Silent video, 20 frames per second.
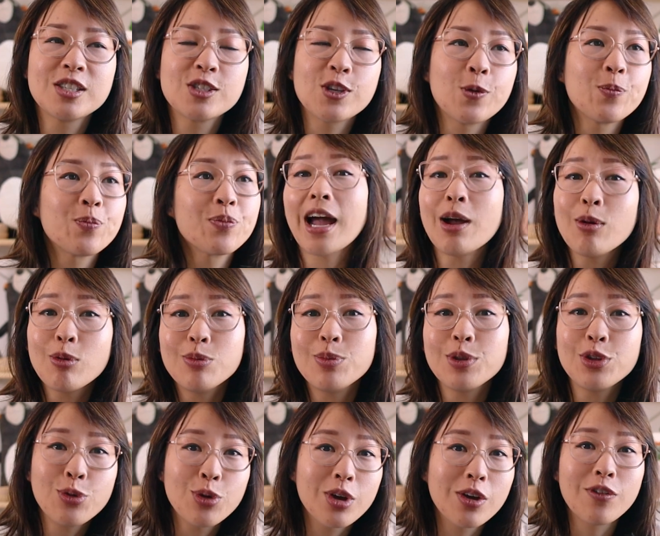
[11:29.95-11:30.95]
So I will
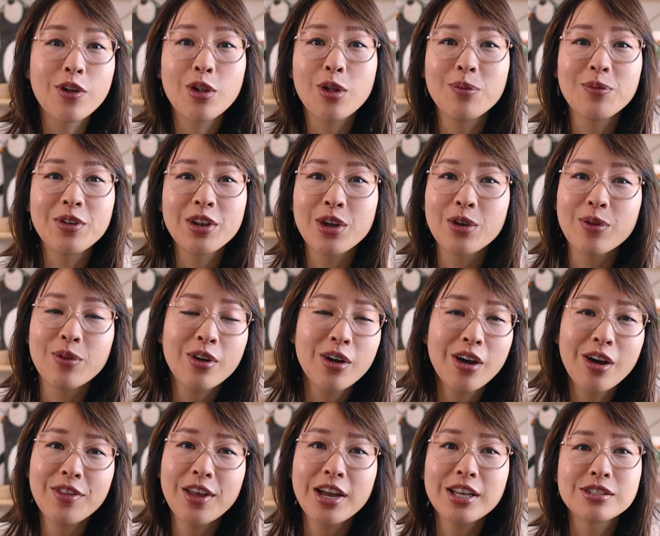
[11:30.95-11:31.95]
be doing a follow-up video
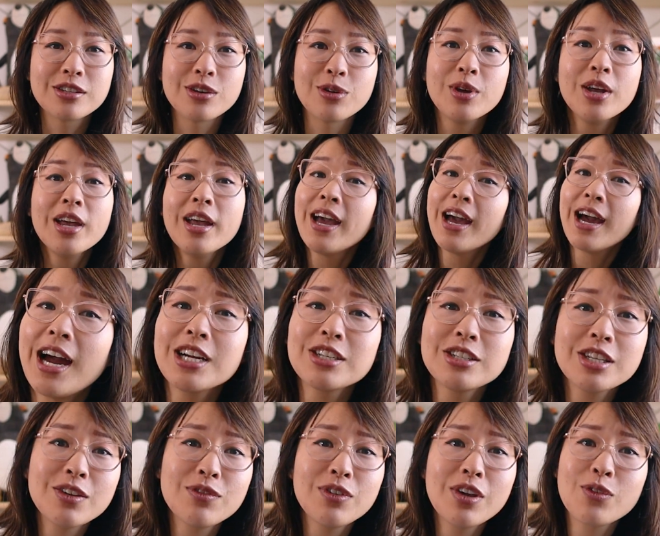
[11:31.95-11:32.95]
on that. So
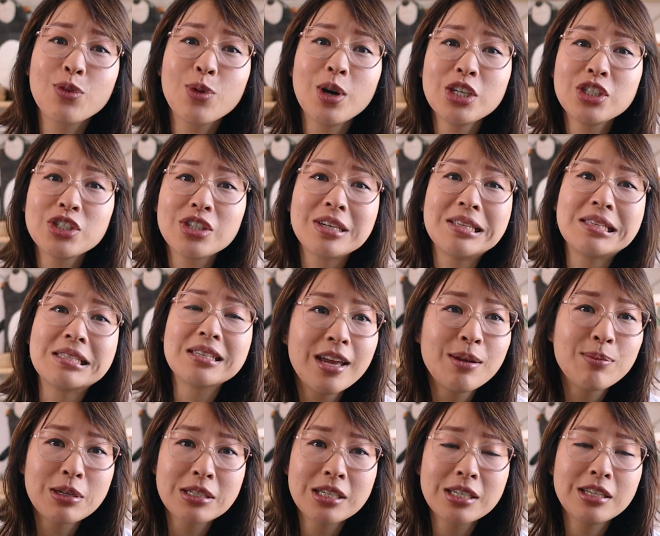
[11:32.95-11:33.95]
actually, if you have questions
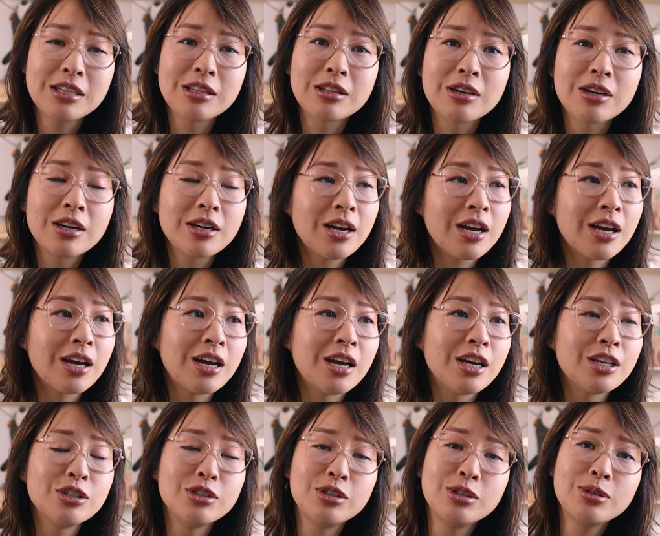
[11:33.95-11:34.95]
in particular,
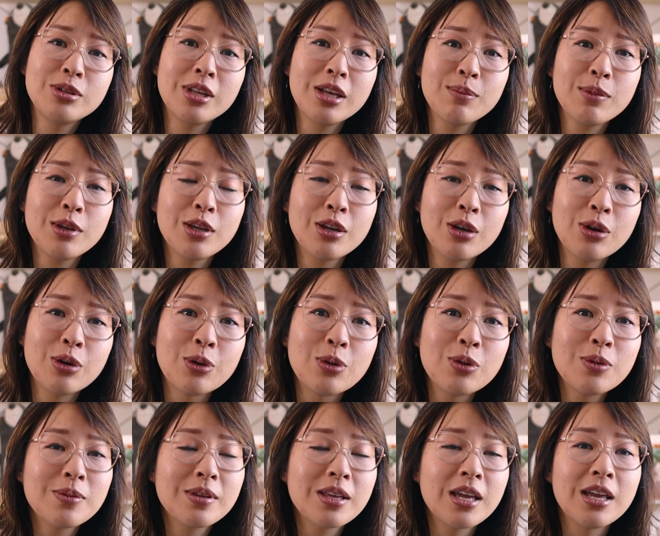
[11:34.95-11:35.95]
do let me
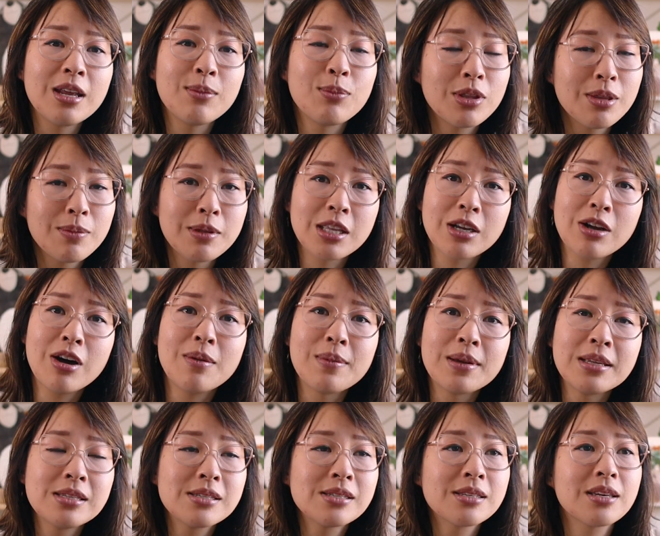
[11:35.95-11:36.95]
know and put them in the
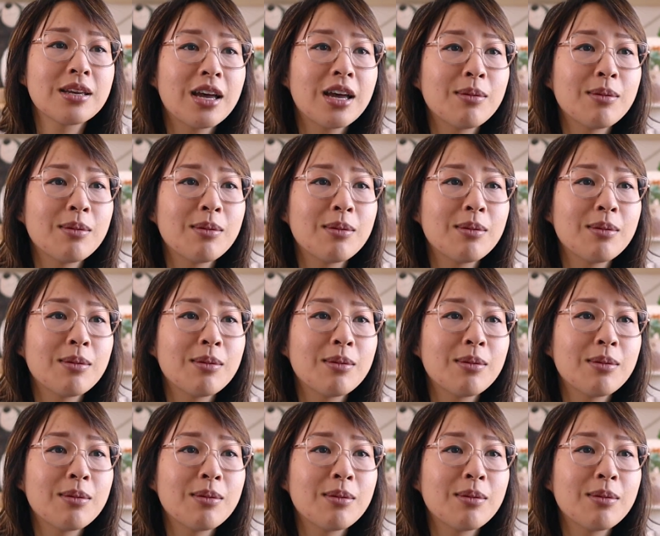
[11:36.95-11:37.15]
comments.